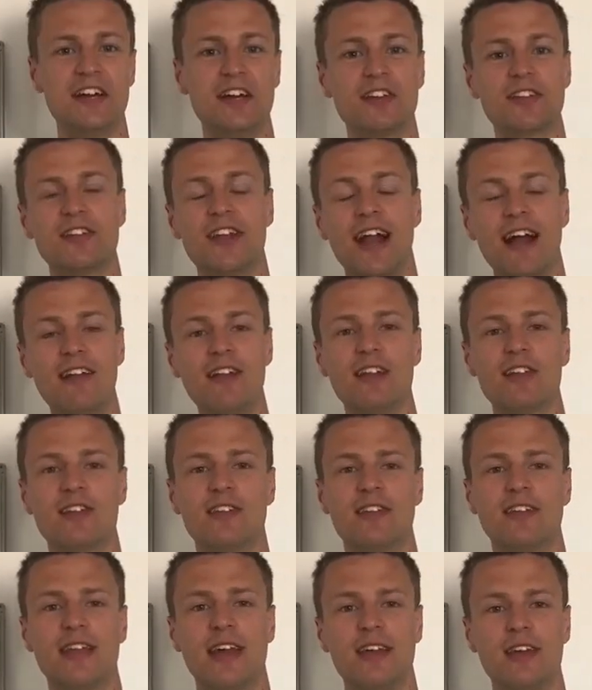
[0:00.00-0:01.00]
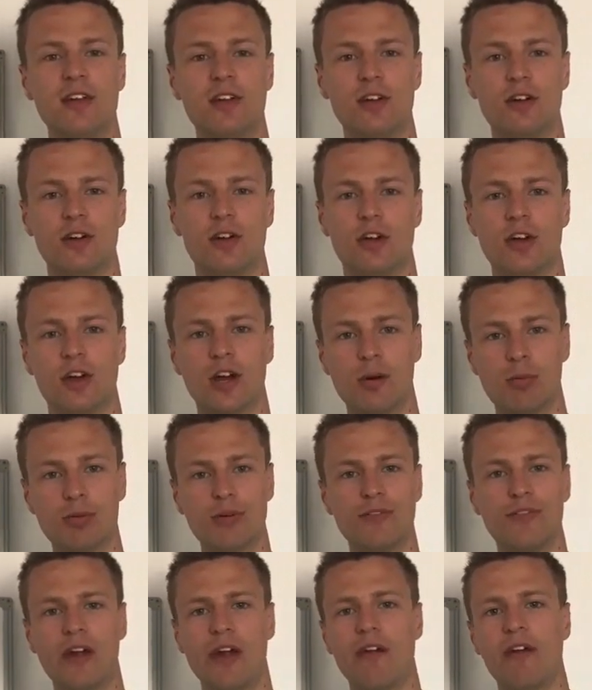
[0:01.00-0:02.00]
So now let's take a look at a couple
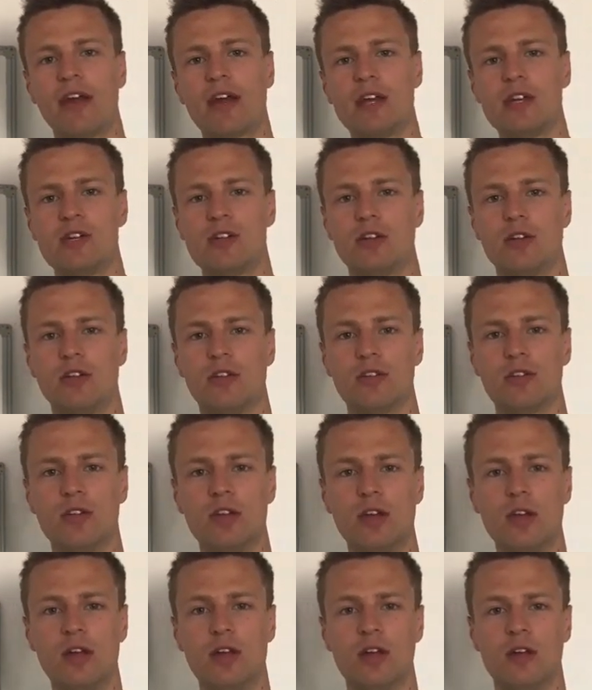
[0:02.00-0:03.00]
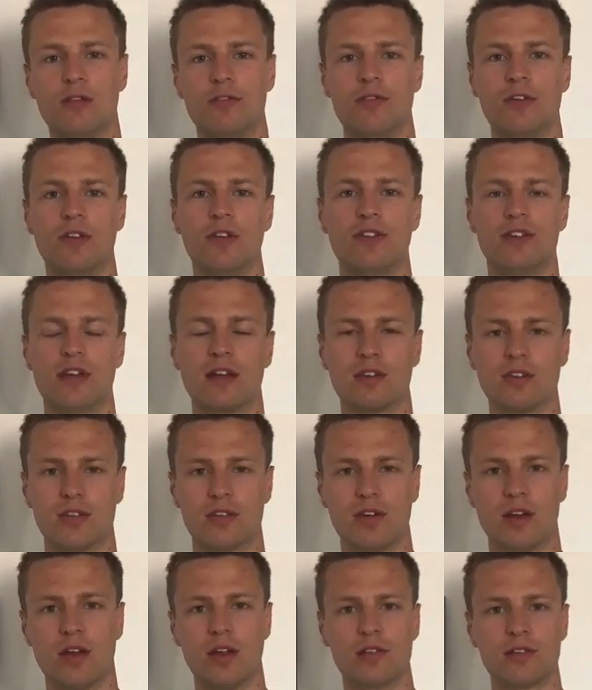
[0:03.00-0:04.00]
of variations for this
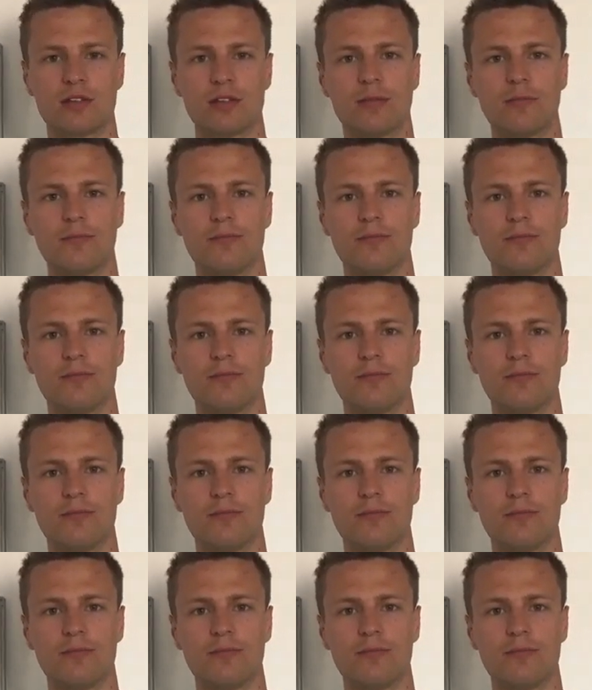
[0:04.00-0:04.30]
exercise.